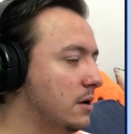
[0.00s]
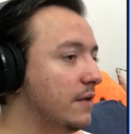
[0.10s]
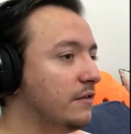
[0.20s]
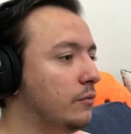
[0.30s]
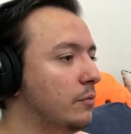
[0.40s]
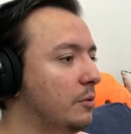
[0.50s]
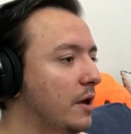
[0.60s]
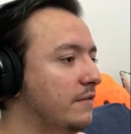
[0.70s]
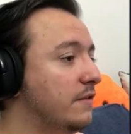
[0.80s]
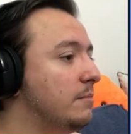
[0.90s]
Natsuki
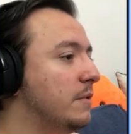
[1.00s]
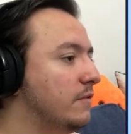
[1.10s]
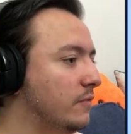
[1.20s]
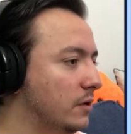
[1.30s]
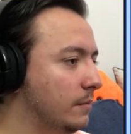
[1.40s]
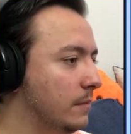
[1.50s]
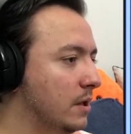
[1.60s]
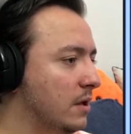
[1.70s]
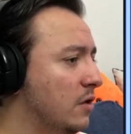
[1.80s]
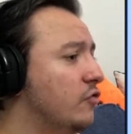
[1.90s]
replies dismissively.
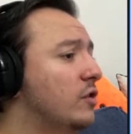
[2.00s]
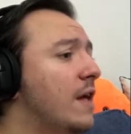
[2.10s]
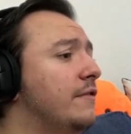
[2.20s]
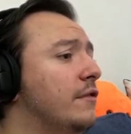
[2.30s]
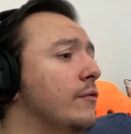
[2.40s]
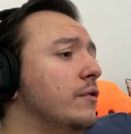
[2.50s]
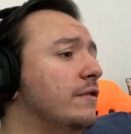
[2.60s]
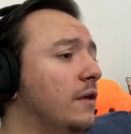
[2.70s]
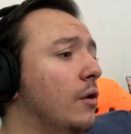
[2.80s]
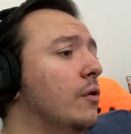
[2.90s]
She glances over
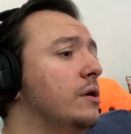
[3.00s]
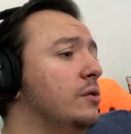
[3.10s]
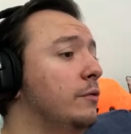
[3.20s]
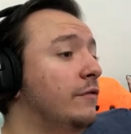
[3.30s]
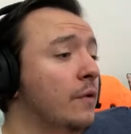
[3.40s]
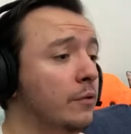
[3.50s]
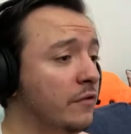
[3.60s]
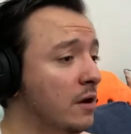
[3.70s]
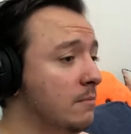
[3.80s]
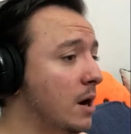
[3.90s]
at Sayori, who is
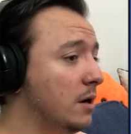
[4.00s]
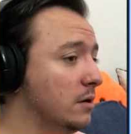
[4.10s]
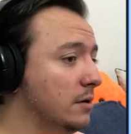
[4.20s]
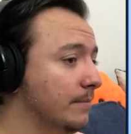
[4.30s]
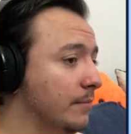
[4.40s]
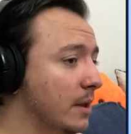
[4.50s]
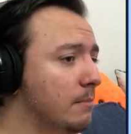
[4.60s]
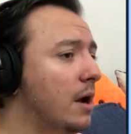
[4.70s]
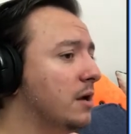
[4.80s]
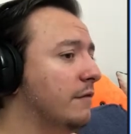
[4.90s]
focused on her manga.
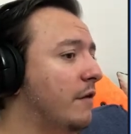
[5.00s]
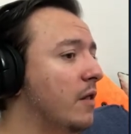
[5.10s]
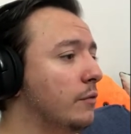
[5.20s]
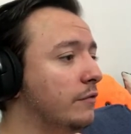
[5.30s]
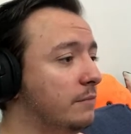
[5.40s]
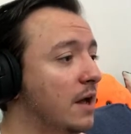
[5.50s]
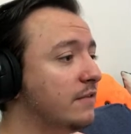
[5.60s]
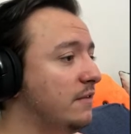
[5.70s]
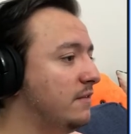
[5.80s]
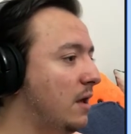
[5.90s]
Monika follows
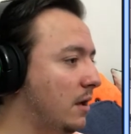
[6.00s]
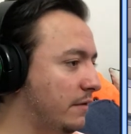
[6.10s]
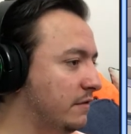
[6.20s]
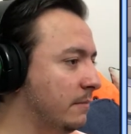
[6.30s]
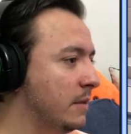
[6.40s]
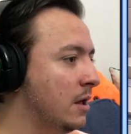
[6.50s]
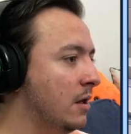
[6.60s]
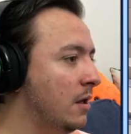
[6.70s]
Natsuki's gaze.